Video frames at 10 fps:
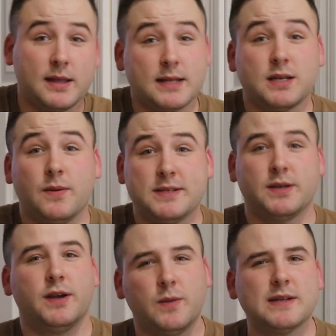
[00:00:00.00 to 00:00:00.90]
That's always
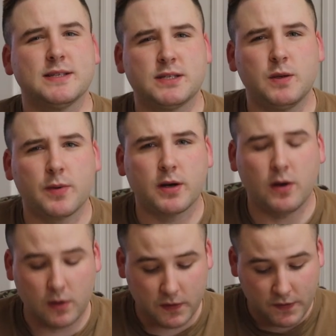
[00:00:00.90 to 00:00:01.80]
good. It wasn't super
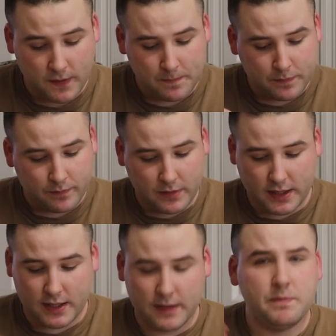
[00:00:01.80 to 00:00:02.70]
cold,
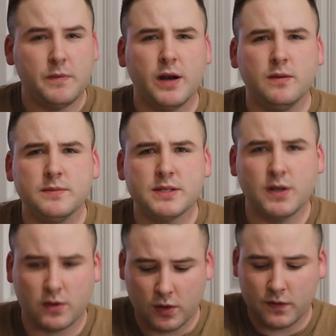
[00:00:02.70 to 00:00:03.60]
but, uh, you know,
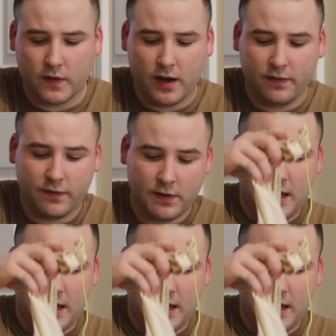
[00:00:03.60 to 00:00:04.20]
still cold enough.